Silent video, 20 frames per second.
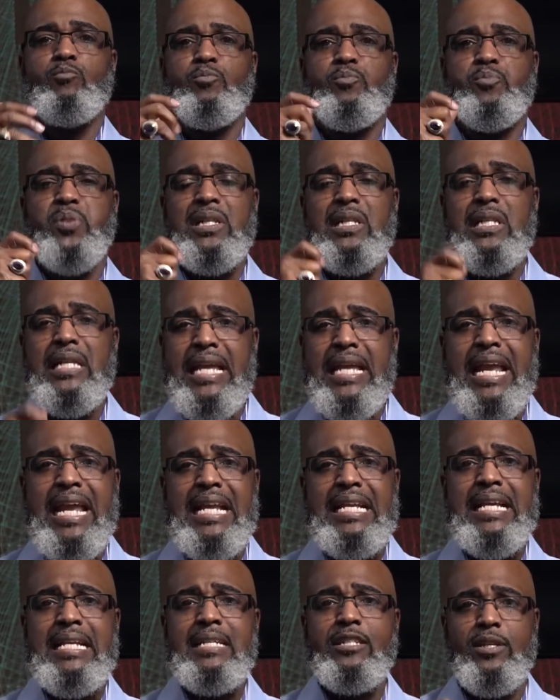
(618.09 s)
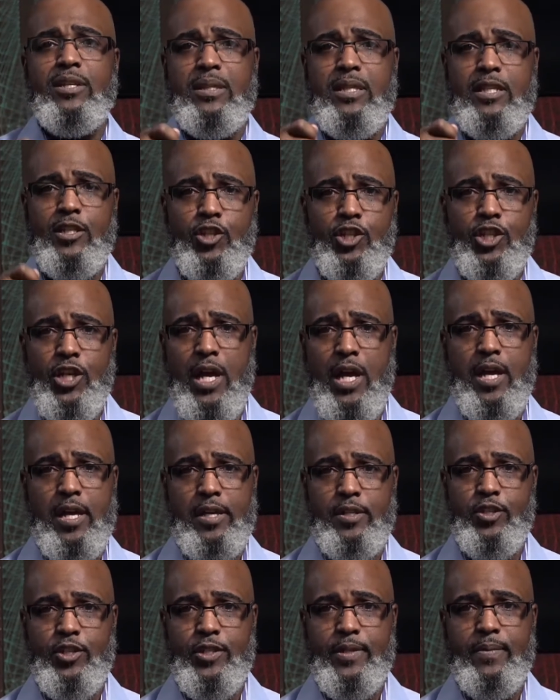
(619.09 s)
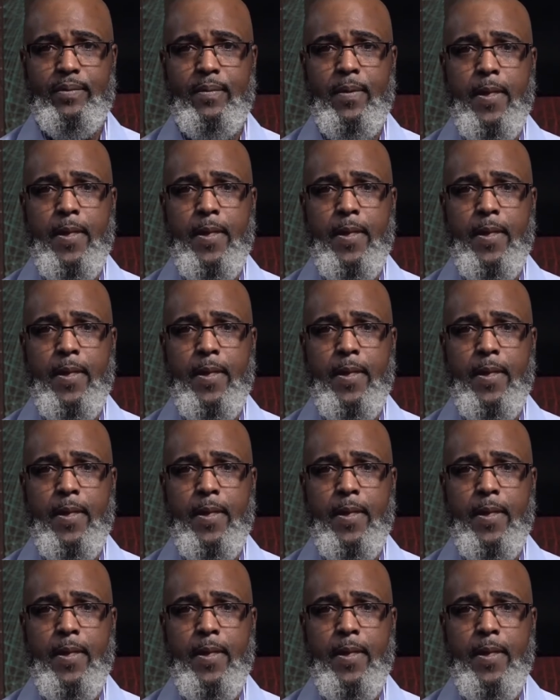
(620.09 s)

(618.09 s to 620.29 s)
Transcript: pleading to the judge